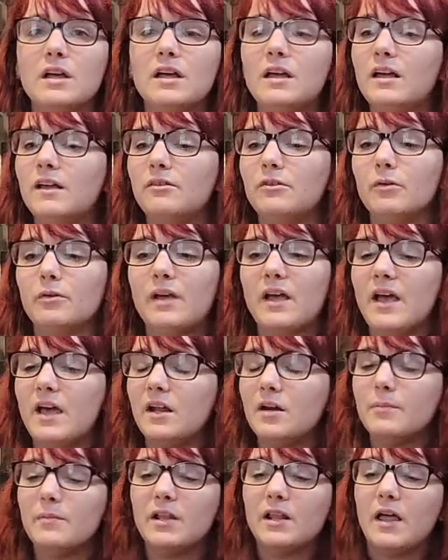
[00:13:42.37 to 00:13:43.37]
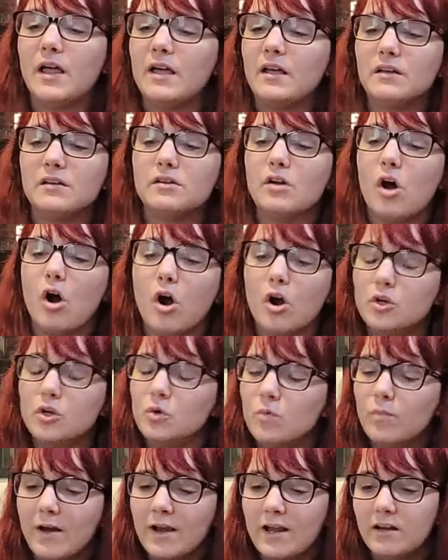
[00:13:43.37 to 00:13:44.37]
It's okay to be like, are you
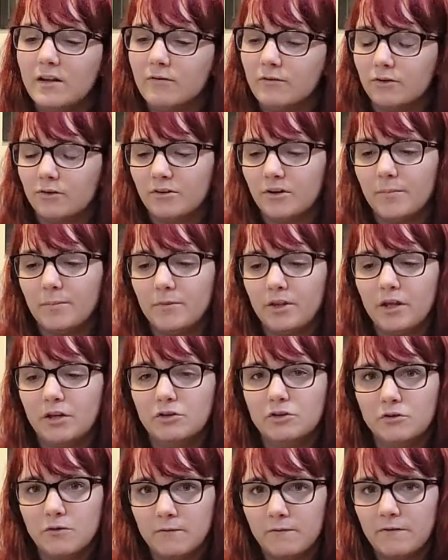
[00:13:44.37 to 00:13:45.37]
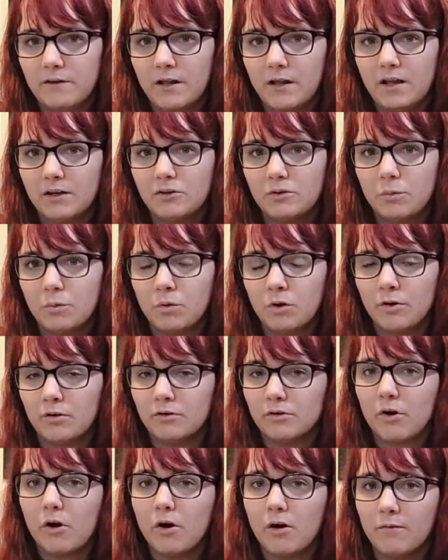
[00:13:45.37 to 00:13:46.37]
waiting for something? Do you feel like the world is
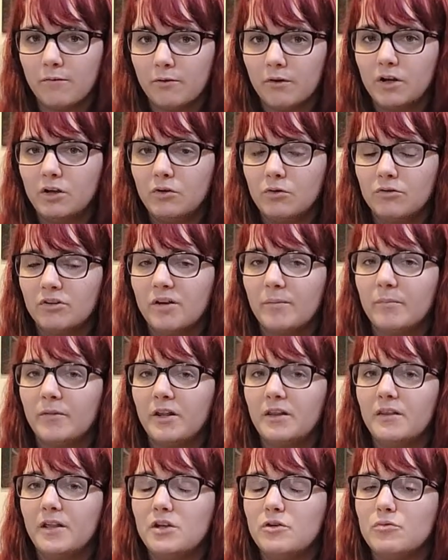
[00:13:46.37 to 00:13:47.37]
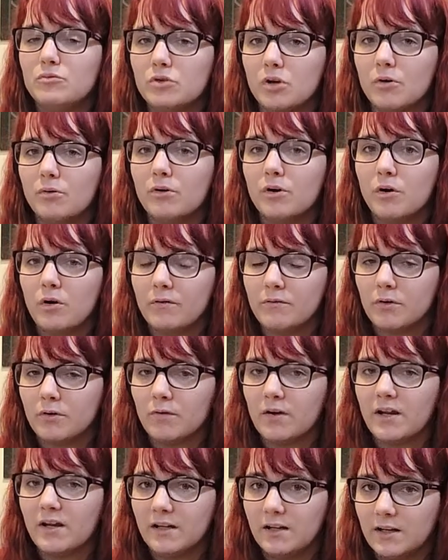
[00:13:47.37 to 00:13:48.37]
offering you something that you don't know if you're
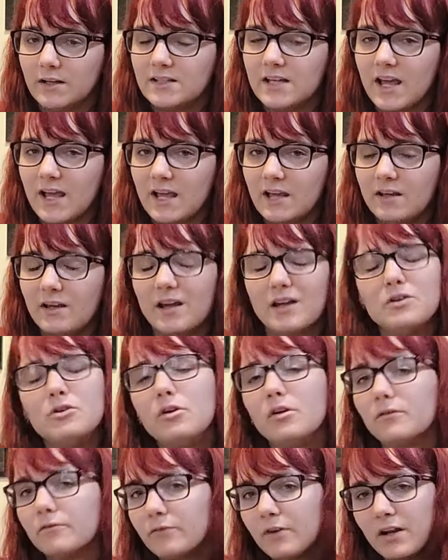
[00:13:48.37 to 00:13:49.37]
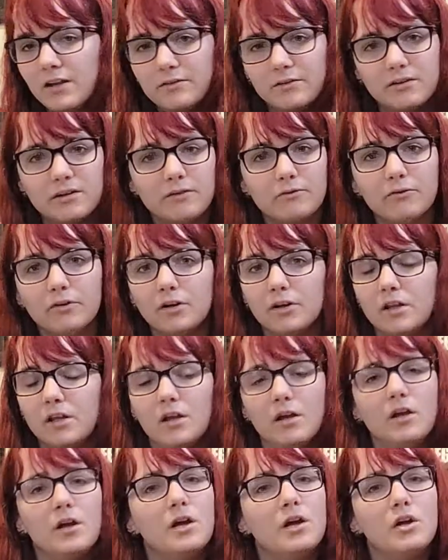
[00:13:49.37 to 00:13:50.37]
ready to take? And you can phrase it differently.
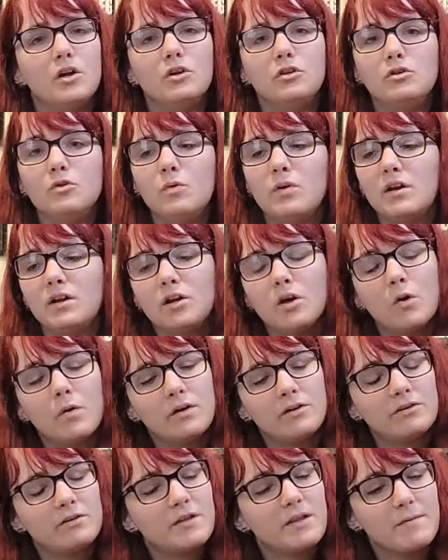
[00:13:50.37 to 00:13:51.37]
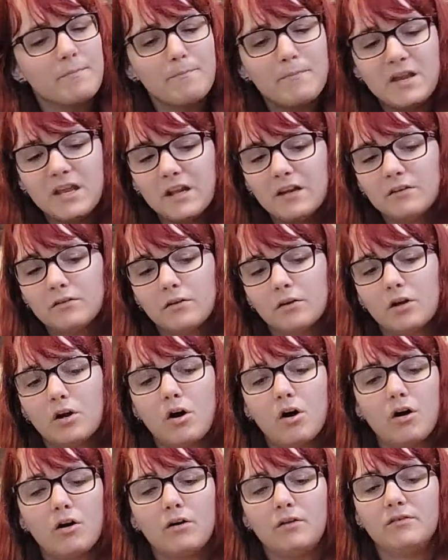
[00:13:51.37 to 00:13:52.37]
You can go into the meanings of the
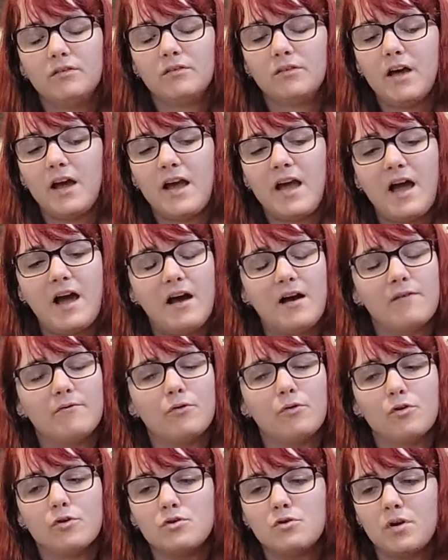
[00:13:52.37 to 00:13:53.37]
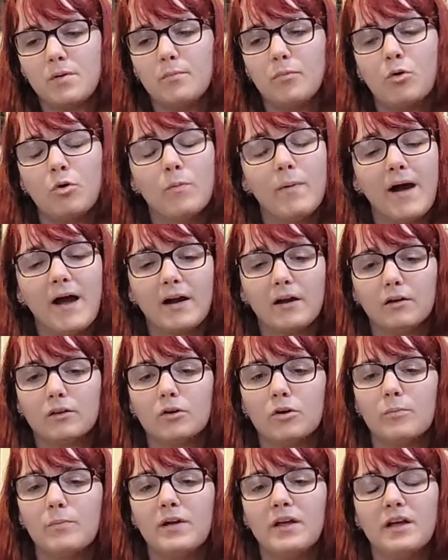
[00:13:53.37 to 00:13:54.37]
cards as I have, or you can pull back a
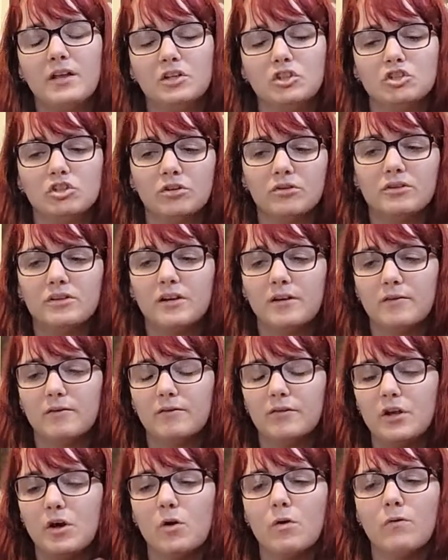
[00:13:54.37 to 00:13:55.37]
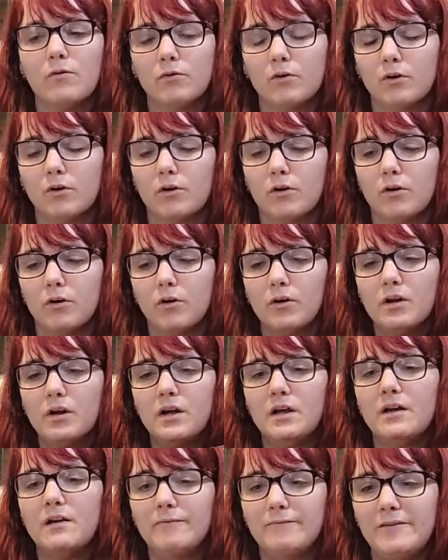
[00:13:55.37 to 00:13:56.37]
little bit and just give the overall
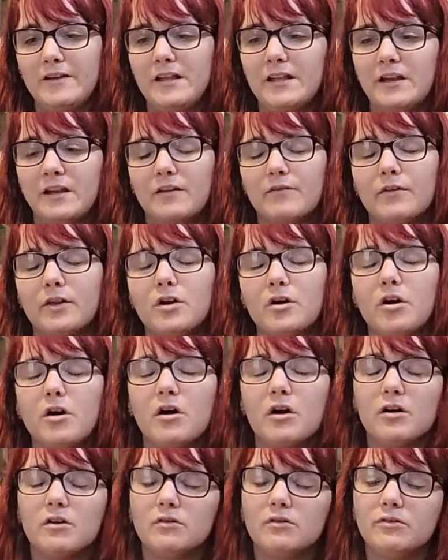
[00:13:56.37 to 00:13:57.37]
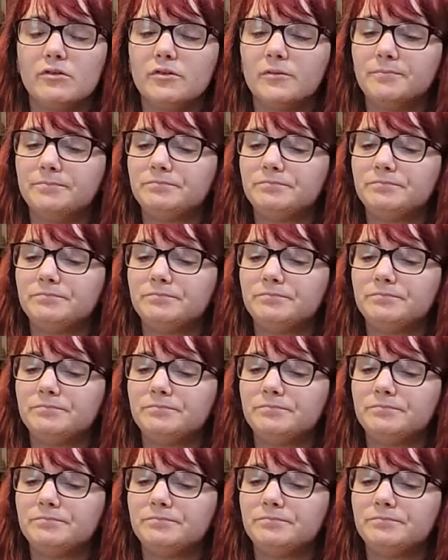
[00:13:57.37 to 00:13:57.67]
feeling of the cards.